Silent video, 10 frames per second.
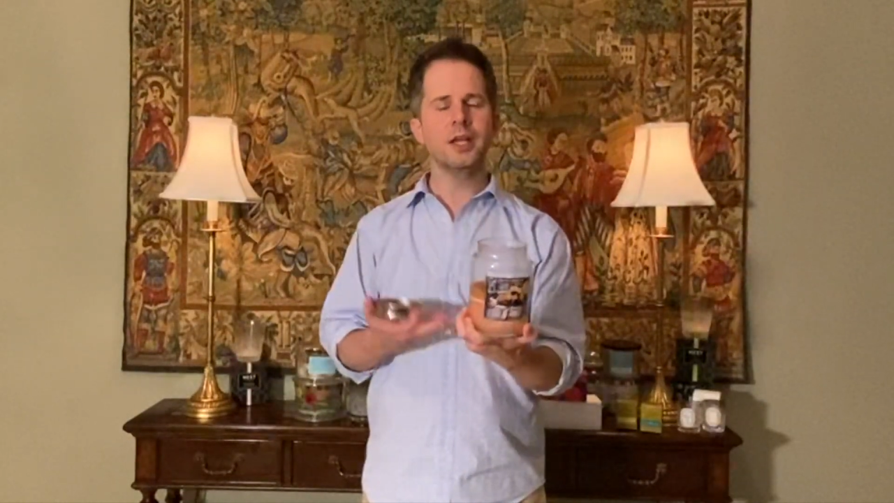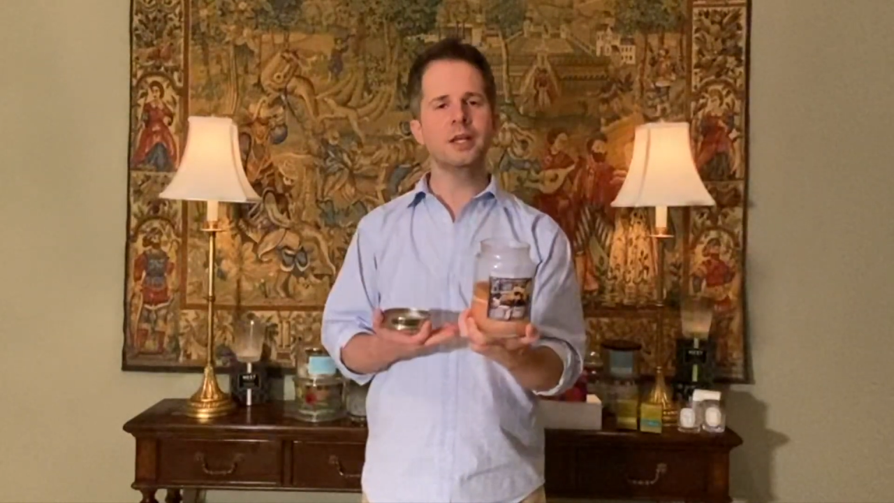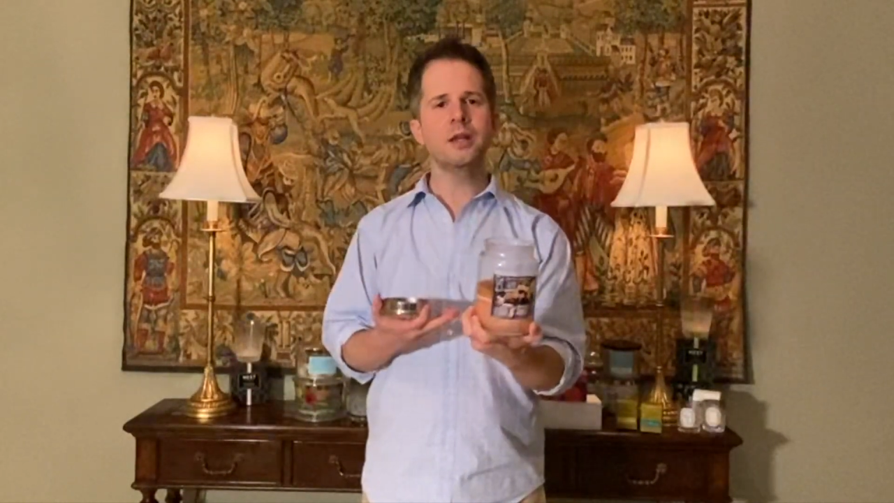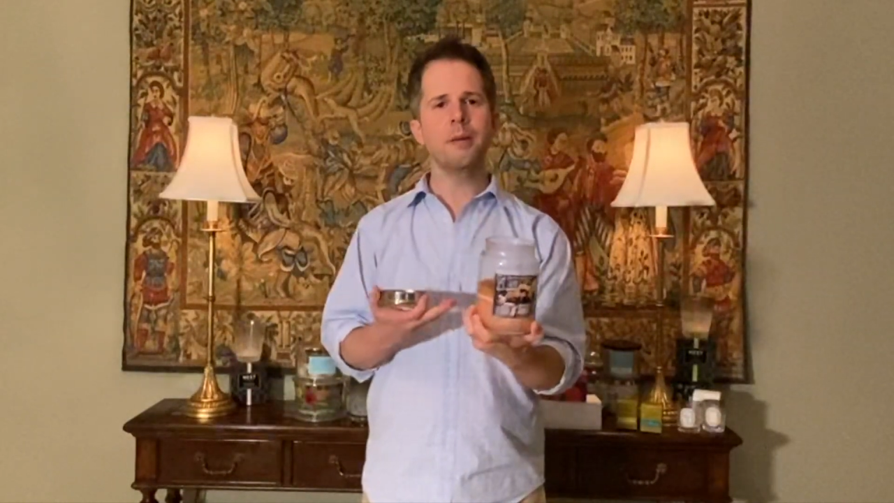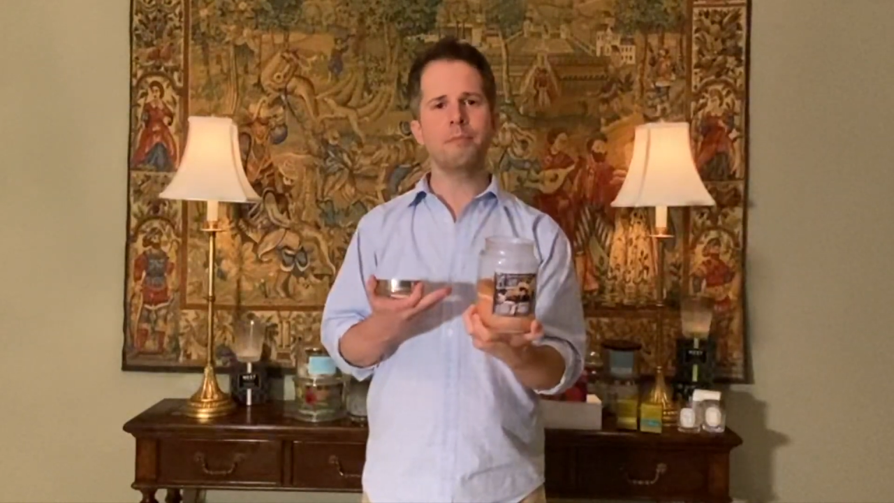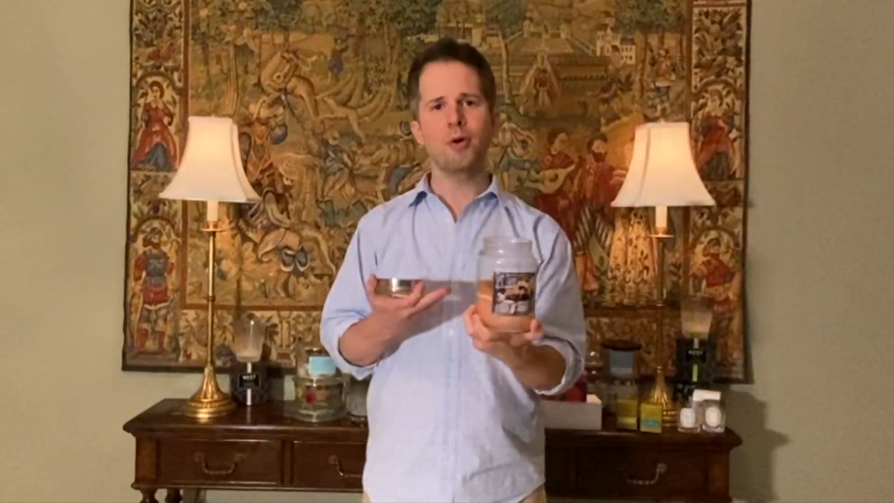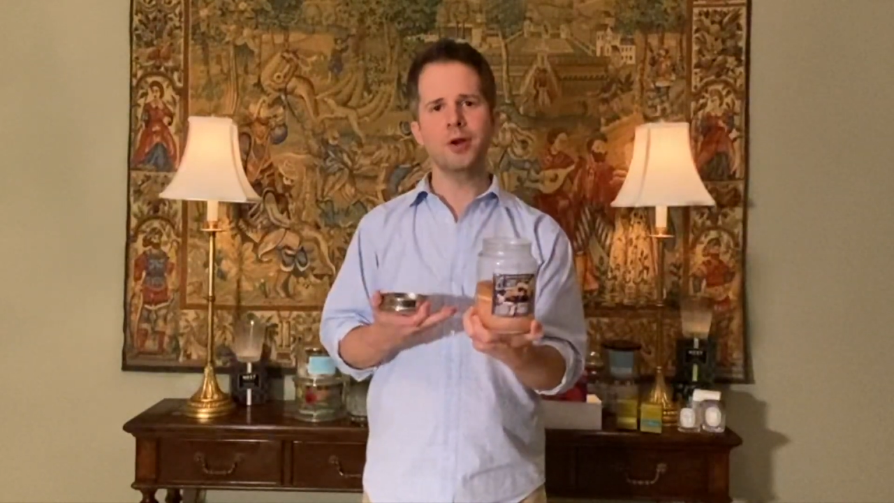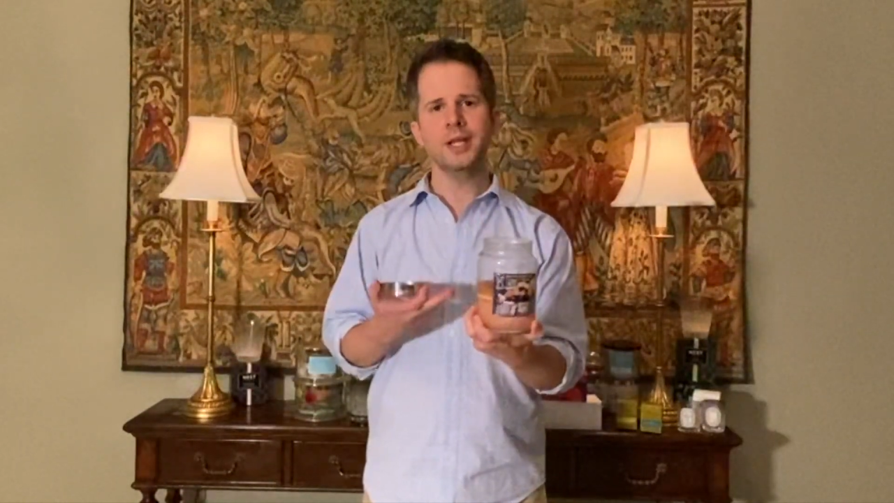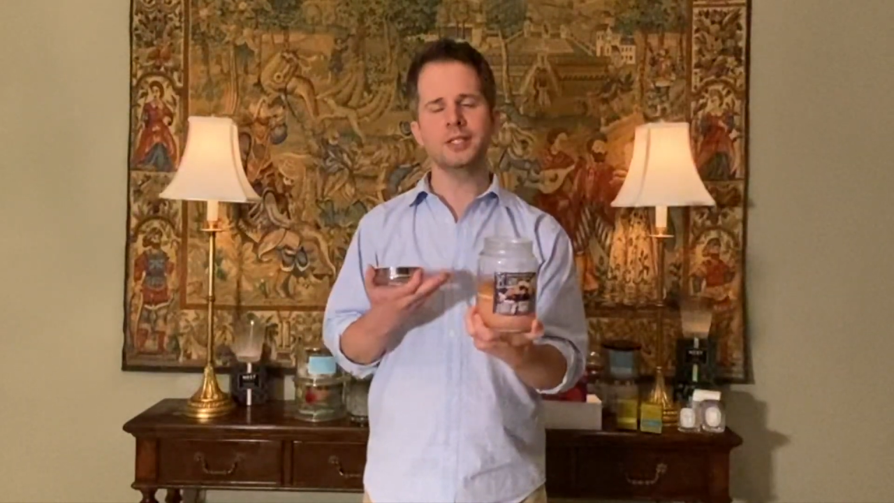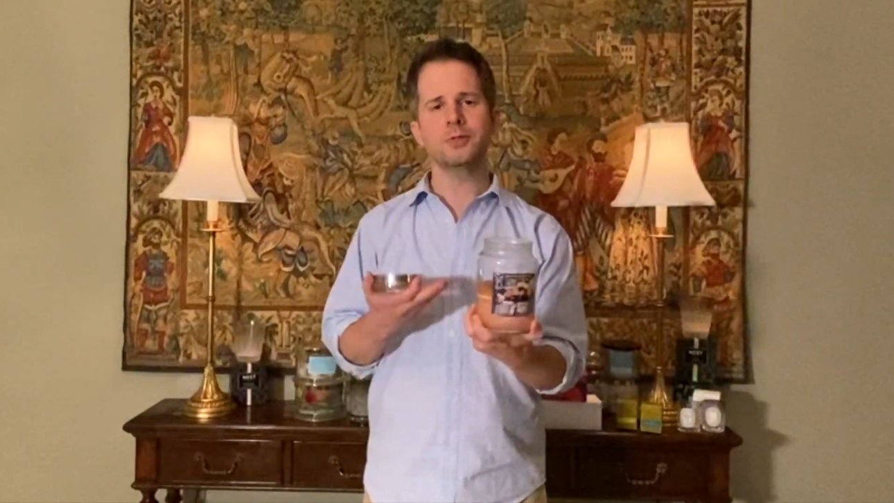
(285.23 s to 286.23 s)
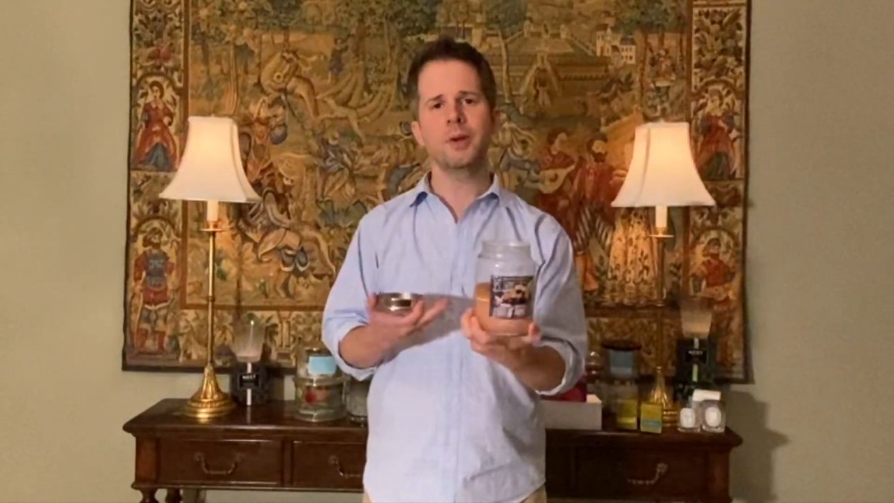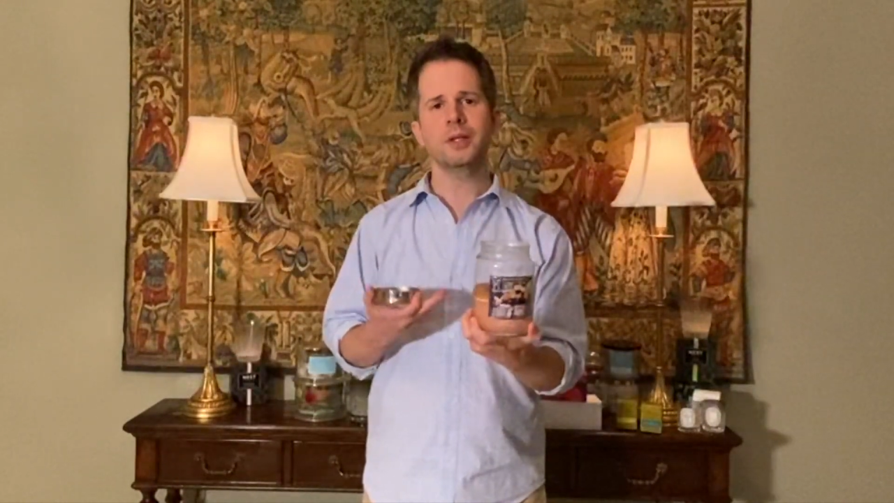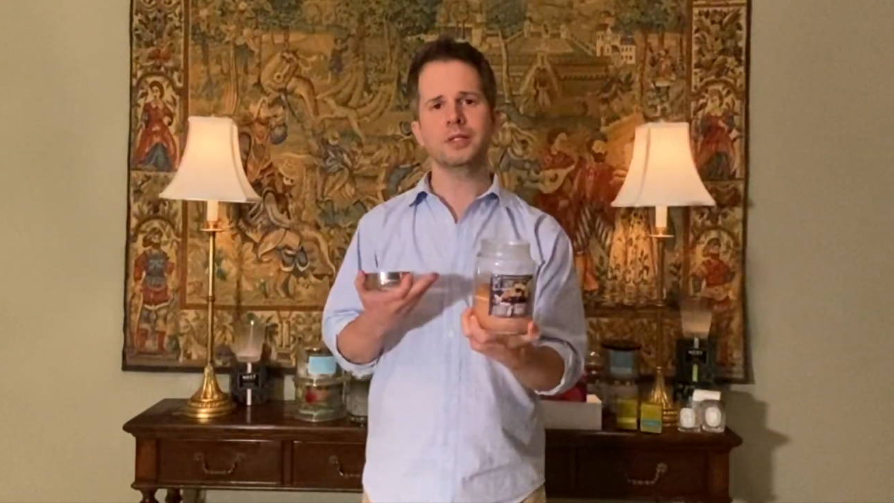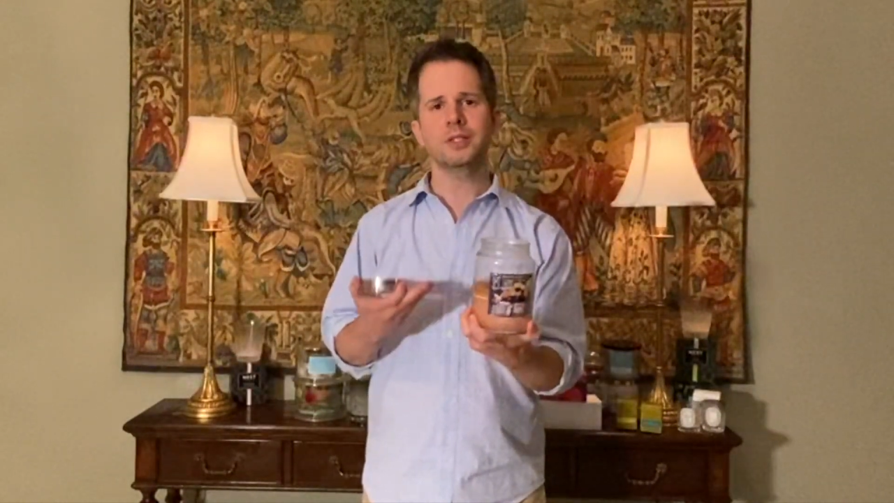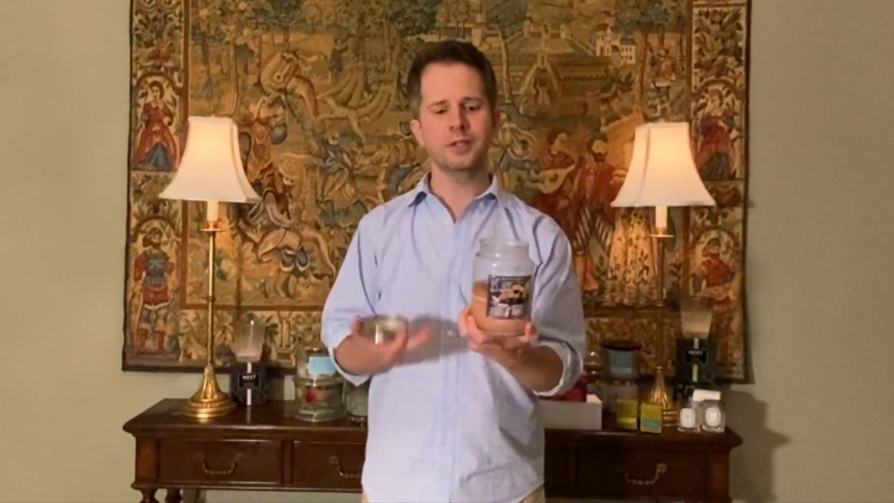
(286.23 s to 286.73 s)
ended up burning and
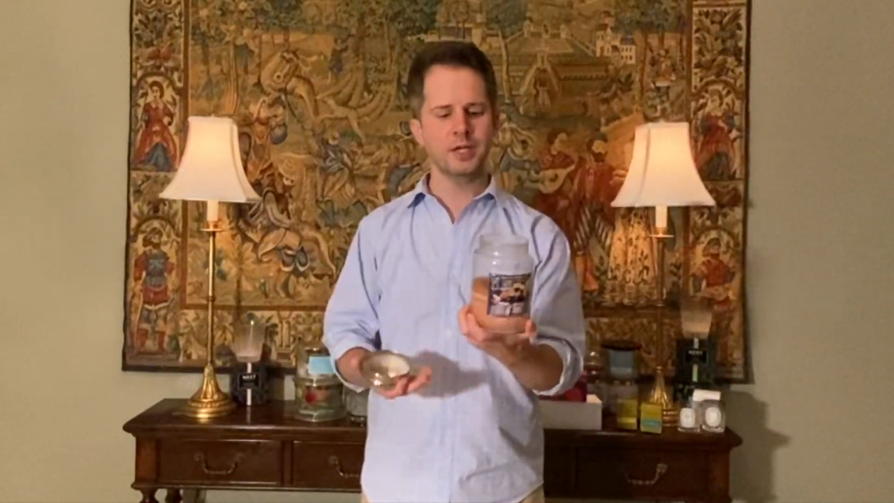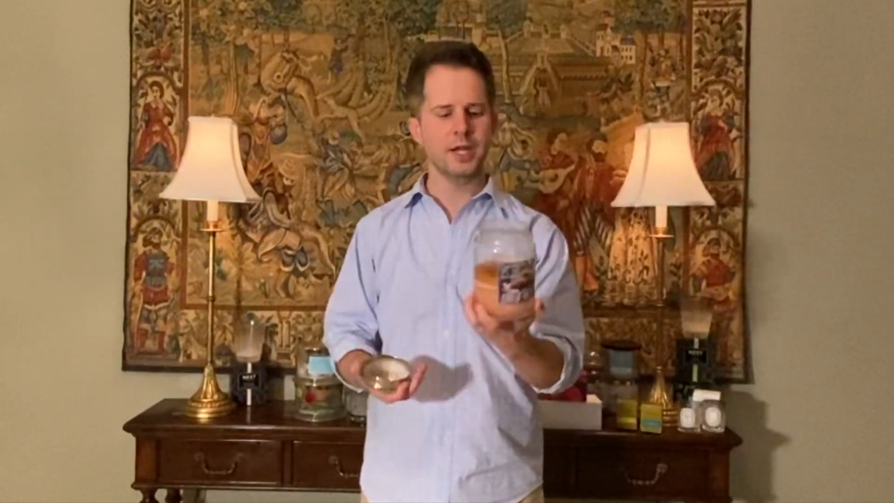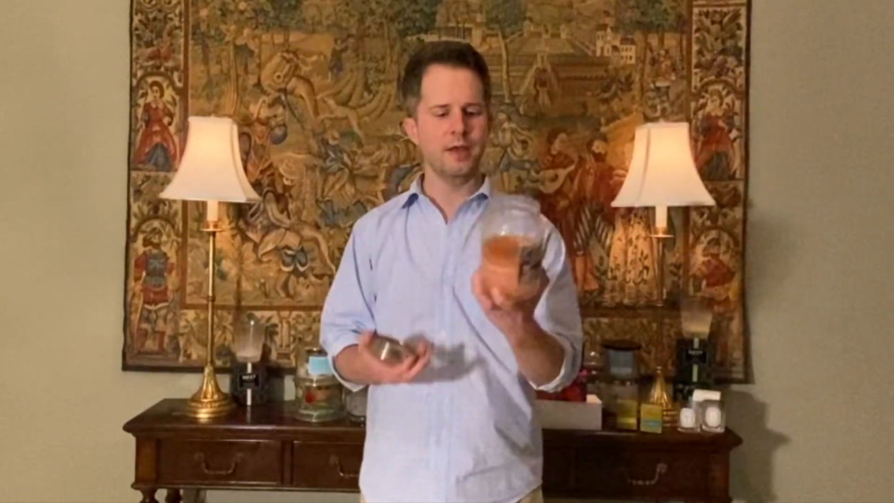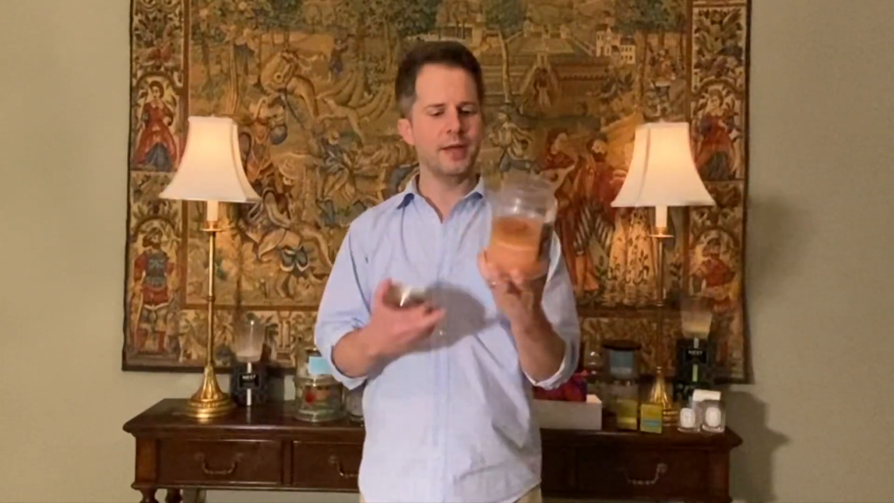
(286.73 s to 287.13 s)
smelling sooty,